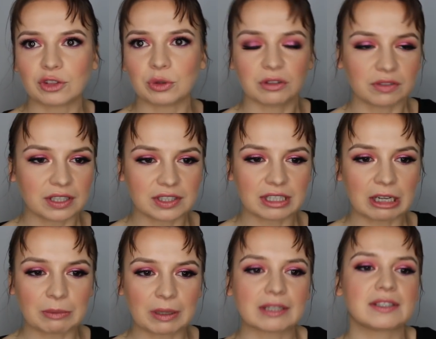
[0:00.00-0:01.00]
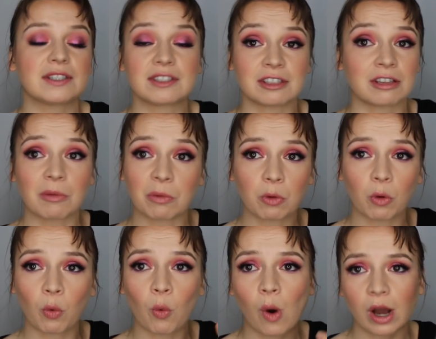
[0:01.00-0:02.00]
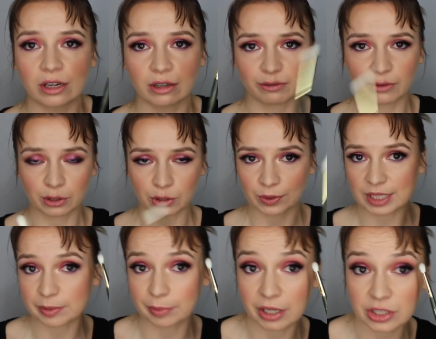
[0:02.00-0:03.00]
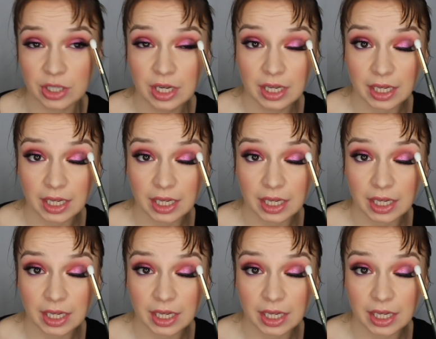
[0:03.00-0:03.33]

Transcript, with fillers: two of these now because this is a wonderful crease brush.